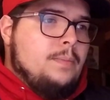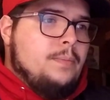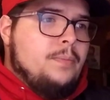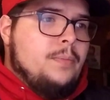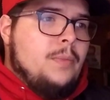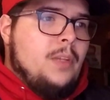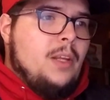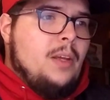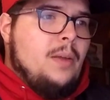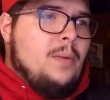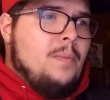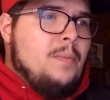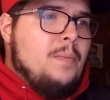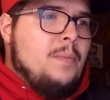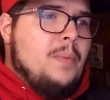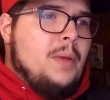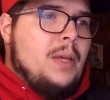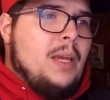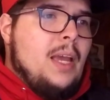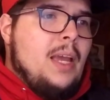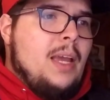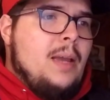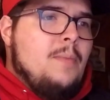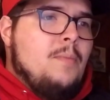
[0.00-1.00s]
it
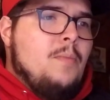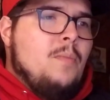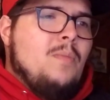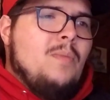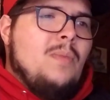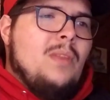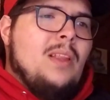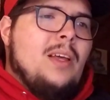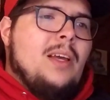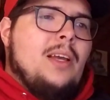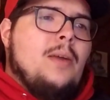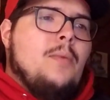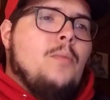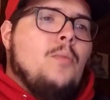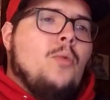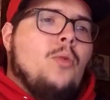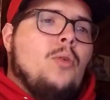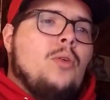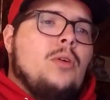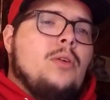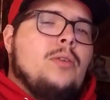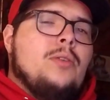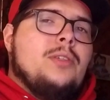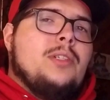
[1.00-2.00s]
became like a
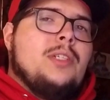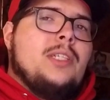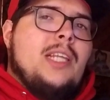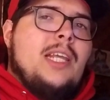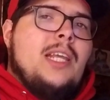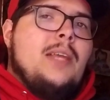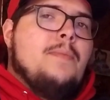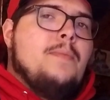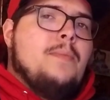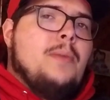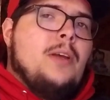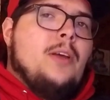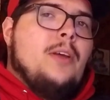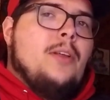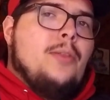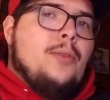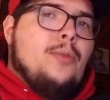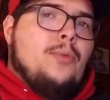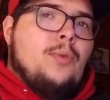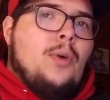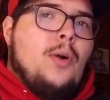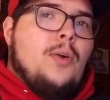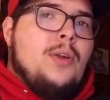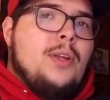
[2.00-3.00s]
more deep and
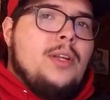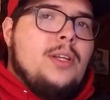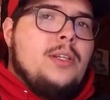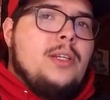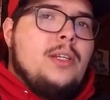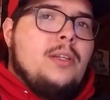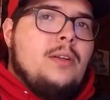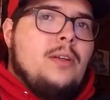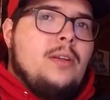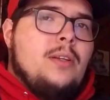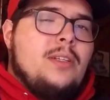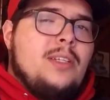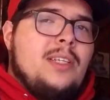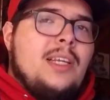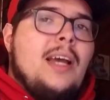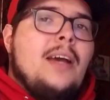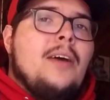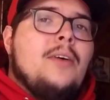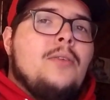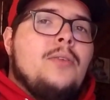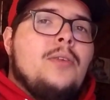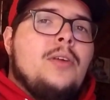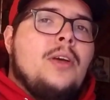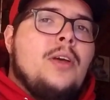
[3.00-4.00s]
throaty
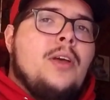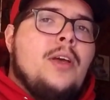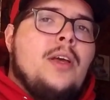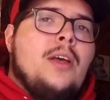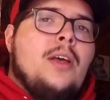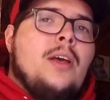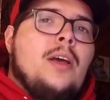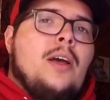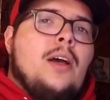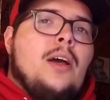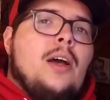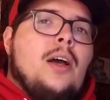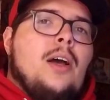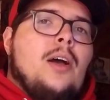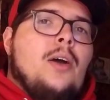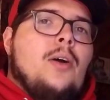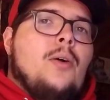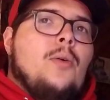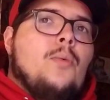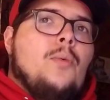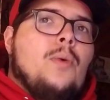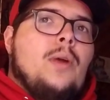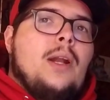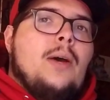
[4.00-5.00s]
sound
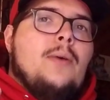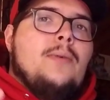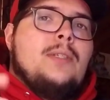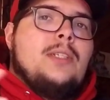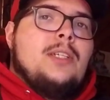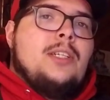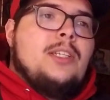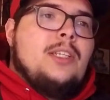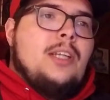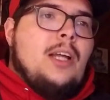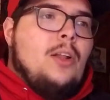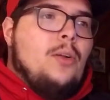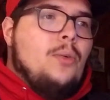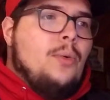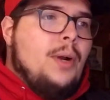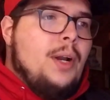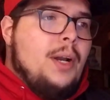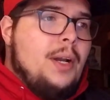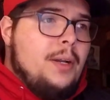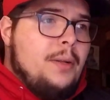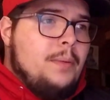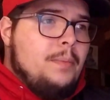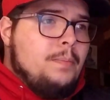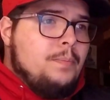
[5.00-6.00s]
when I was
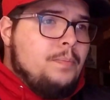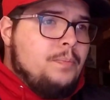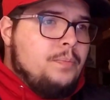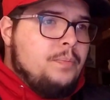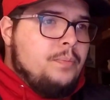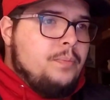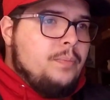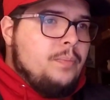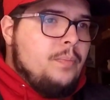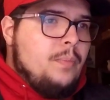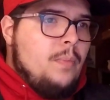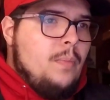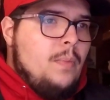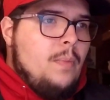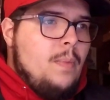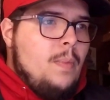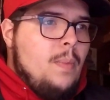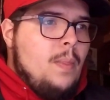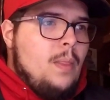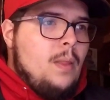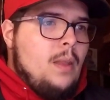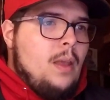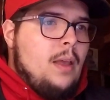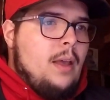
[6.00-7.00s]
accelerating,
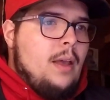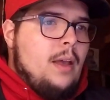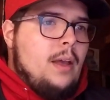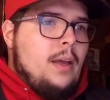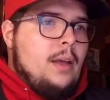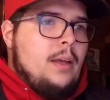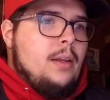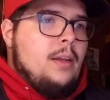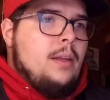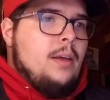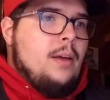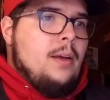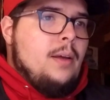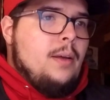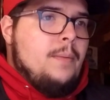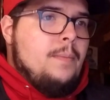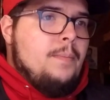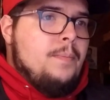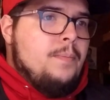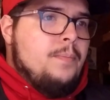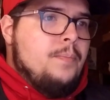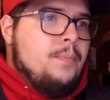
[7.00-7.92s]
and and